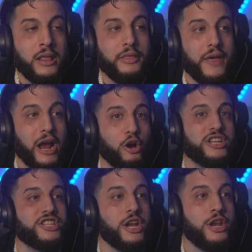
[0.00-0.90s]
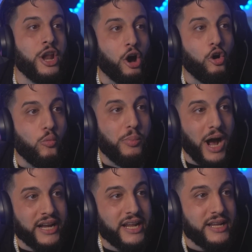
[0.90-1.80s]
There is
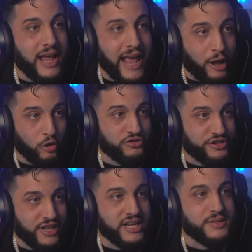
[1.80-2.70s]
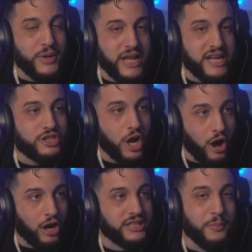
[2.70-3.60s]
nobody else that is being
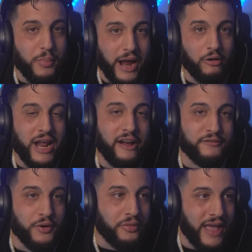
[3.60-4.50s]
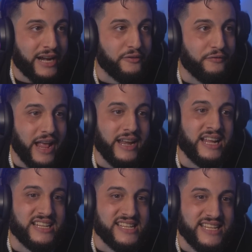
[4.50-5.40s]
talked about after that event
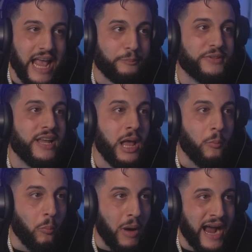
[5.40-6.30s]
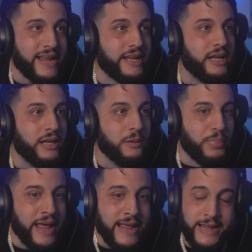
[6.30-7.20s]
except Mike
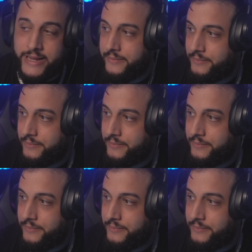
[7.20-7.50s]
P.